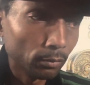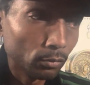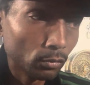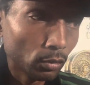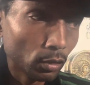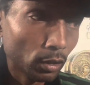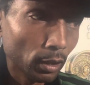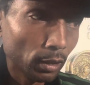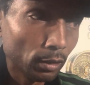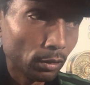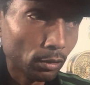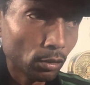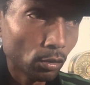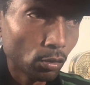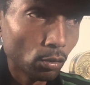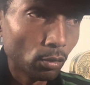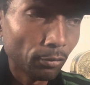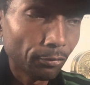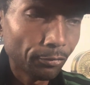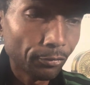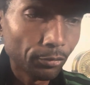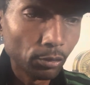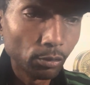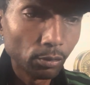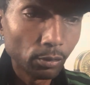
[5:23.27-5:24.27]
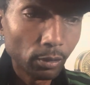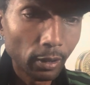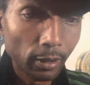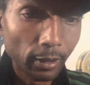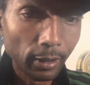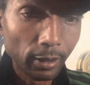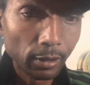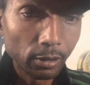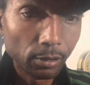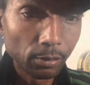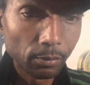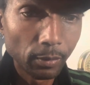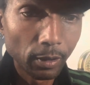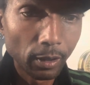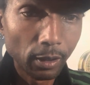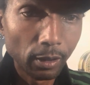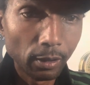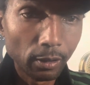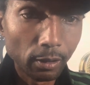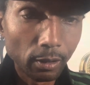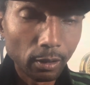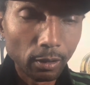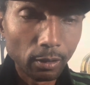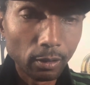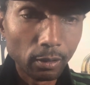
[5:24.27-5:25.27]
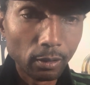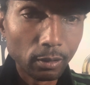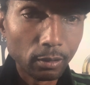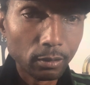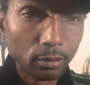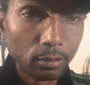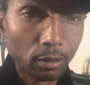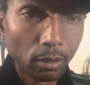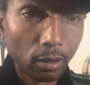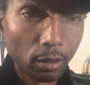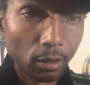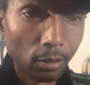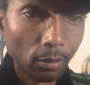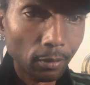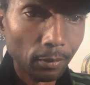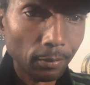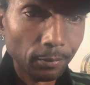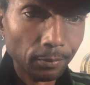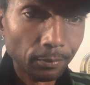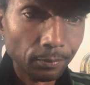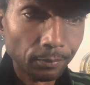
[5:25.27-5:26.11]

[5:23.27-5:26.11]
get into a few things, man. I